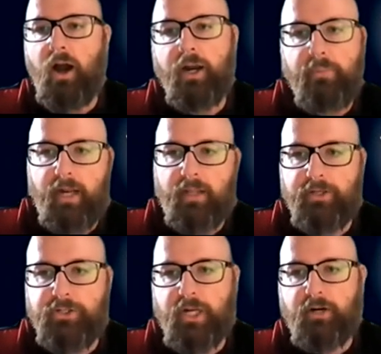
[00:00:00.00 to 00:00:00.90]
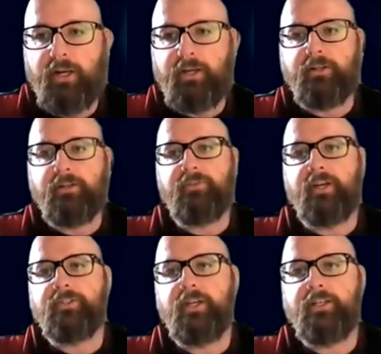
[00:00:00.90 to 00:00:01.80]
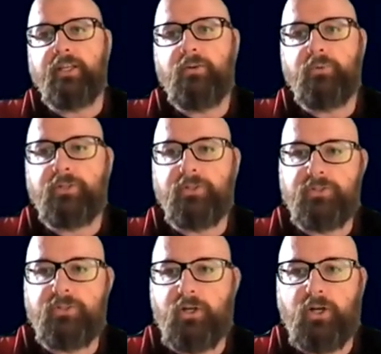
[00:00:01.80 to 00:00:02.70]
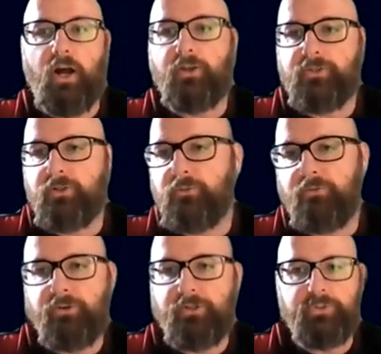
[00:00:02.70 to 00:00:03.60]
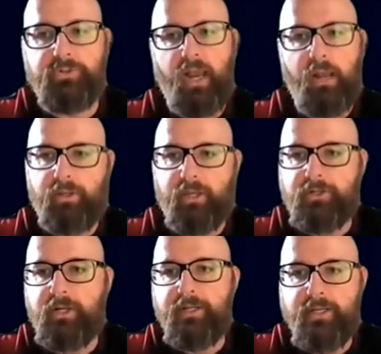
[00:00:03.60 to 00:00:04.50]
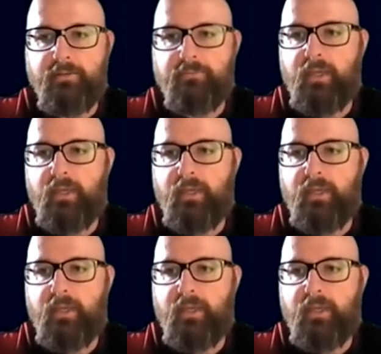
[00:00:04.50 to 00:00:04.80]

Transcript: automatically generate your device ID, which is also referred to as your application ID.